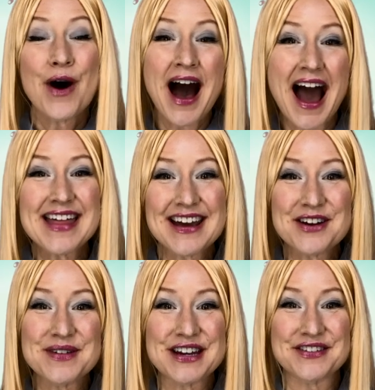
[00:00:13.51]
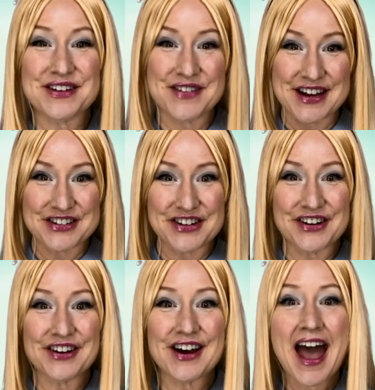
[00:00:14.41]
hi there, Reader
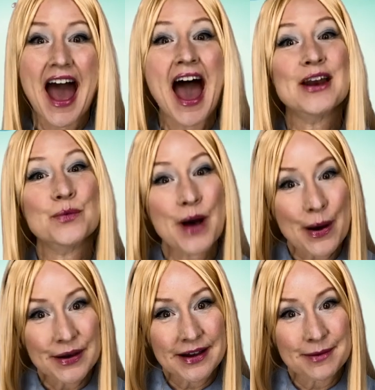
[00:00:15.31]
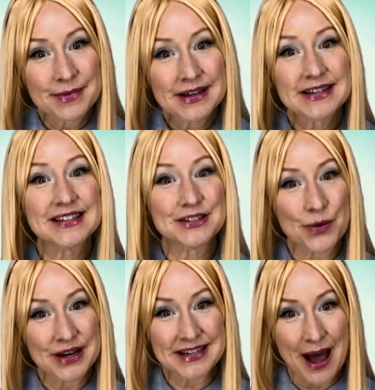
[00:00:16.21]
Adventurer, and welcome to
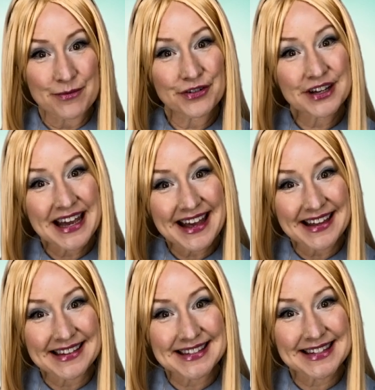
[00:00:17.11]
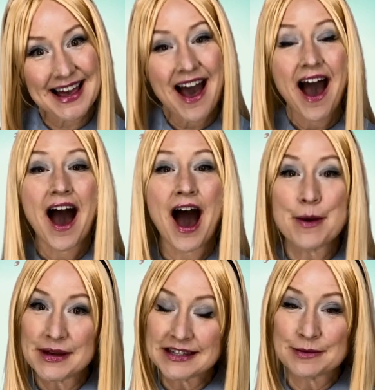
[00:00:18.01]
Story Time for Kids. I'm
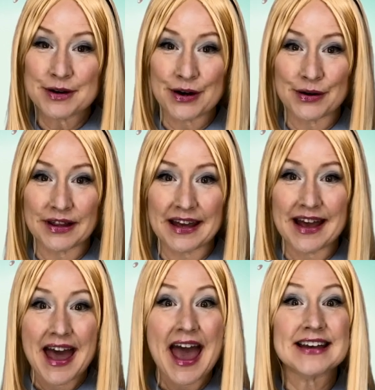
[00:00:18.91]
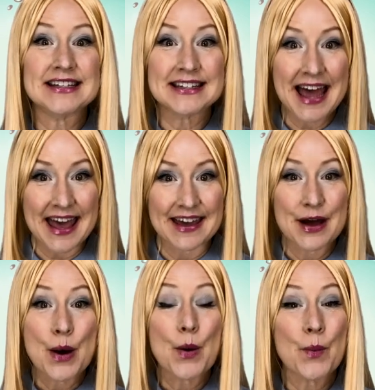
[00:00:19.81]
Mrs. McCurley, and today
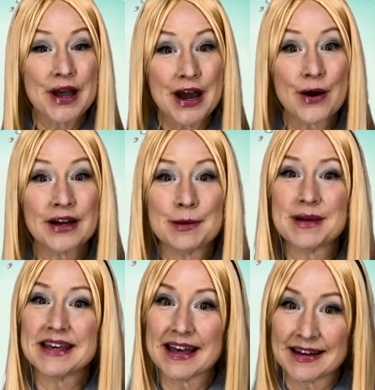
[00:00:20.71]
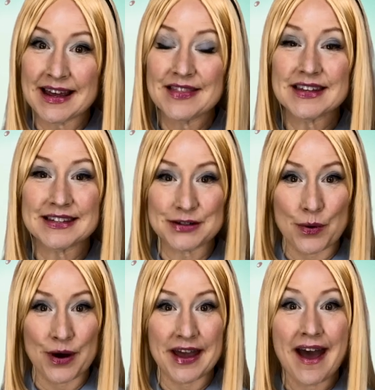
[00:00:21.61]
we are going to begin the
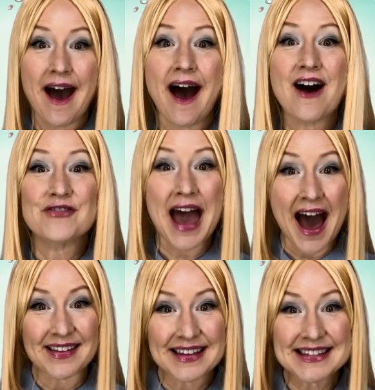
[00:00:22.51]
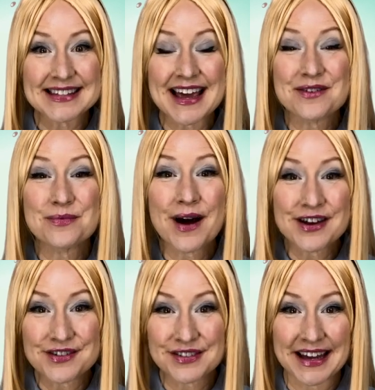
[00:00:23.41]
story of Alice in
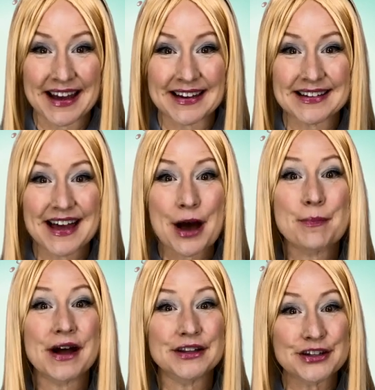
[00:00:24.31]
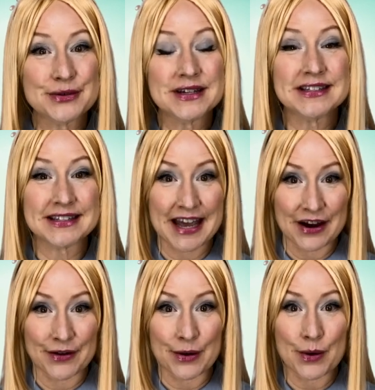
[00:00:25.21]
Wonderland by Lewis
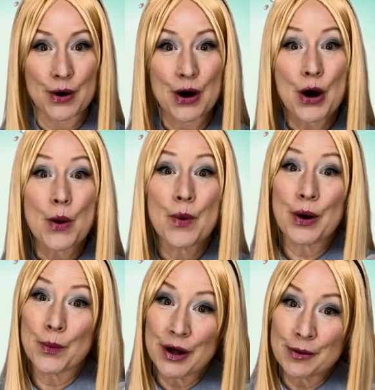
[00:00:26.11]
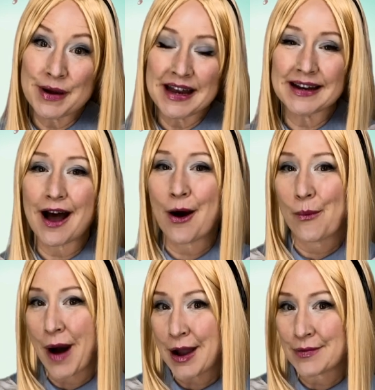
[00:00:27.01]
Carroll, where we'll meet a
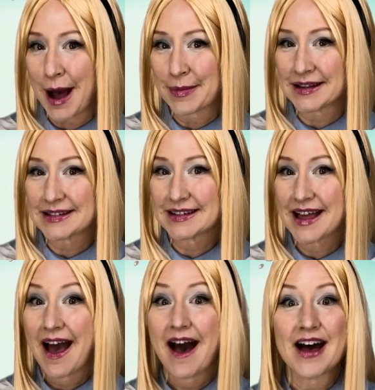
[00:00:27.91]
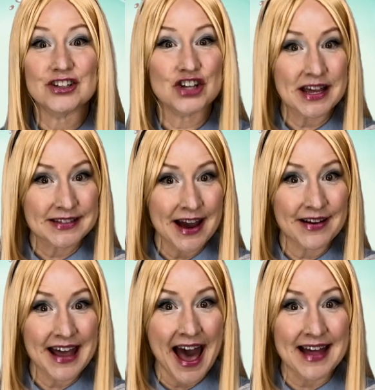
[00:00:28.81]
white rabbit, a Cheshire
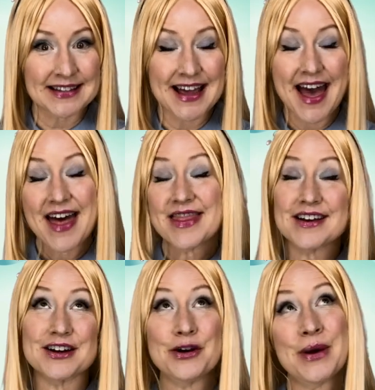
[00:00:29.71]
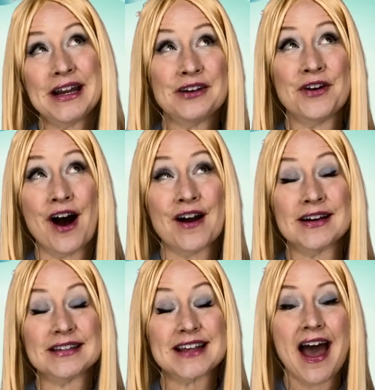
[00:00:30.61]
cat, the Queen of
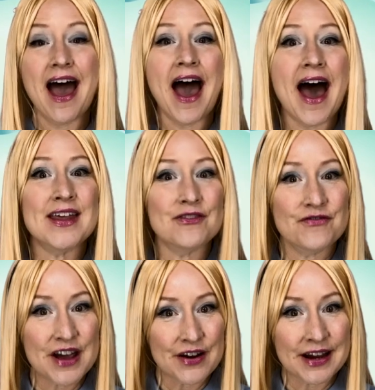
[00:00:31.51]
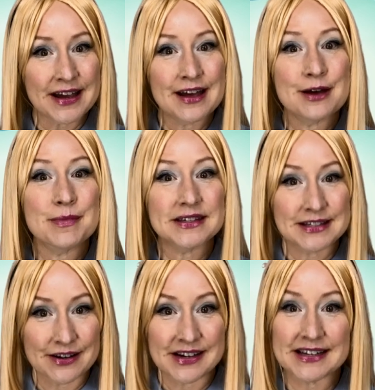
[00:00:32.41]
Hearts, and a very
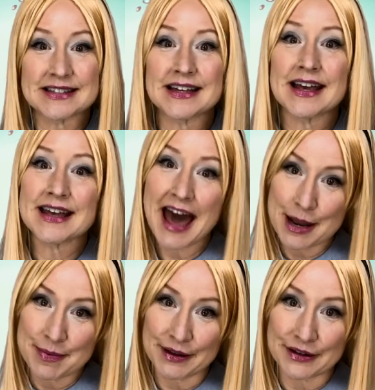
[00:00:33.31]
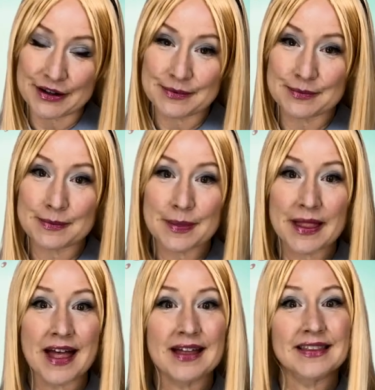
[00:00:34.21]
mysterious caterpillar.
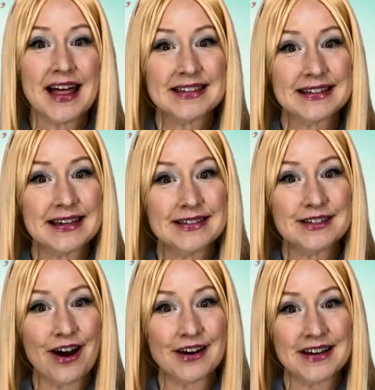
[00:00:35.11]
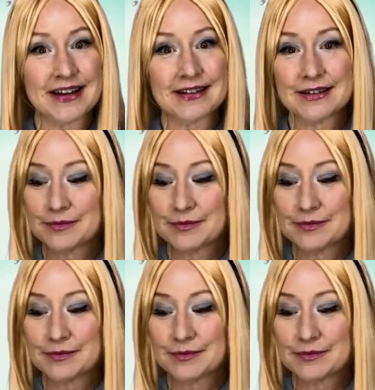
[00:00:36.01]
Let's get started.